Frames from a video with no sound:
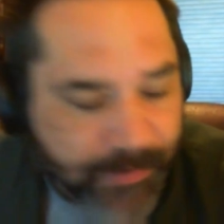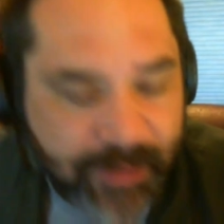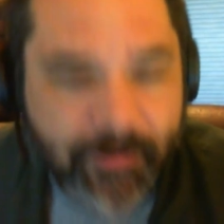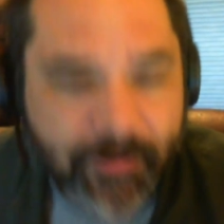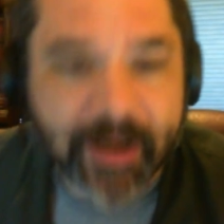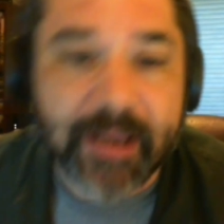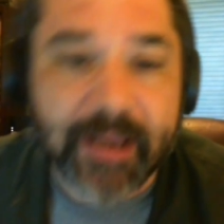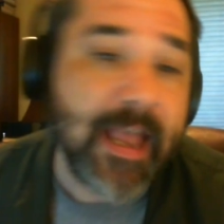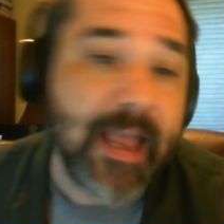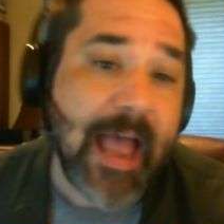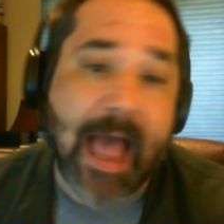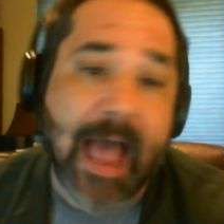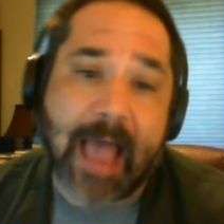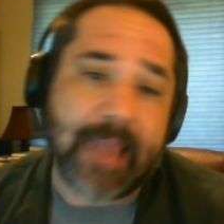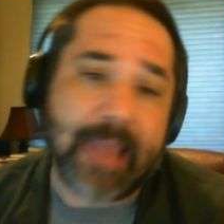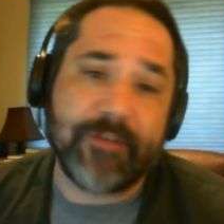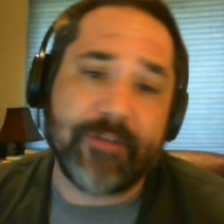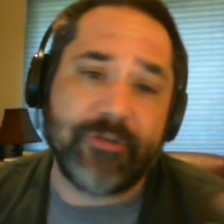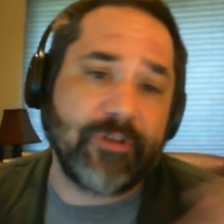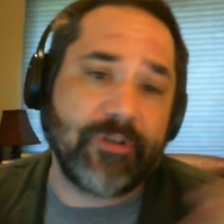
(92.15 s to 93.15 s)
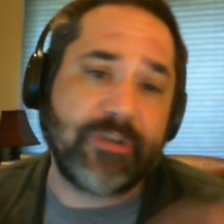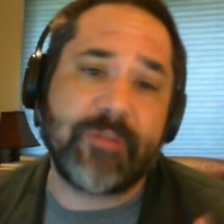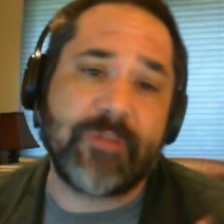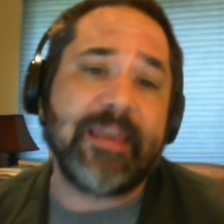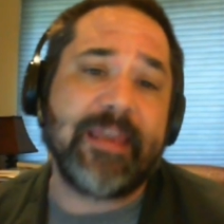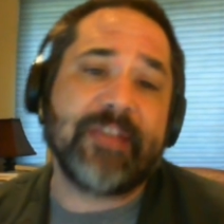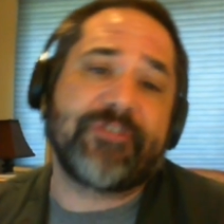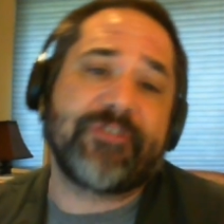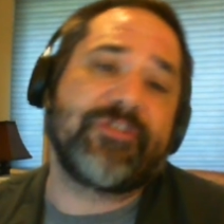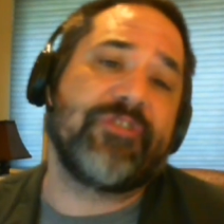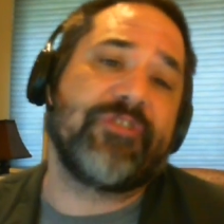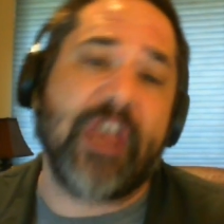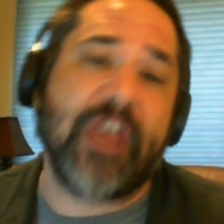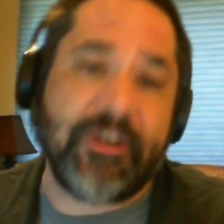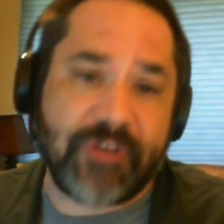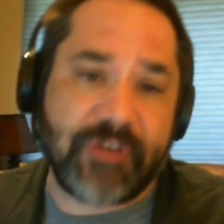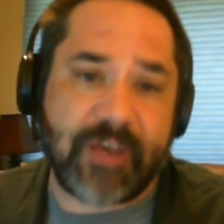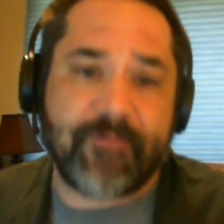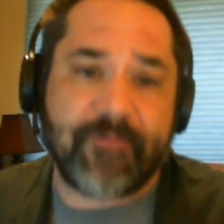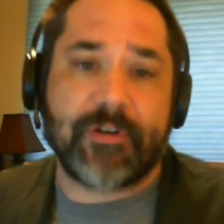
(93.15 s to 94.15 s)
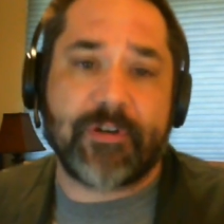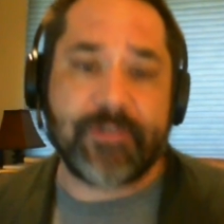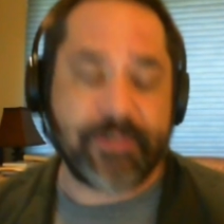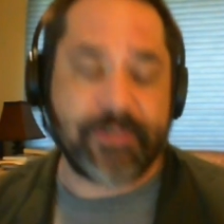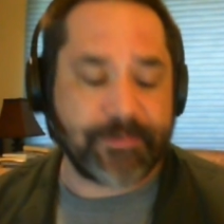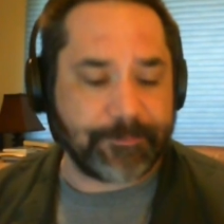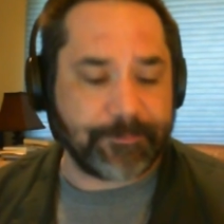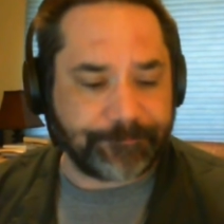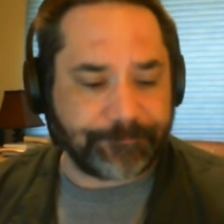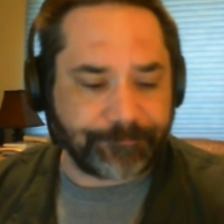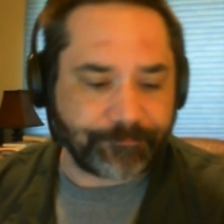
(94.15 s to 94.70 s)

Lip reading: Anyway, to me, it's the JJ verse,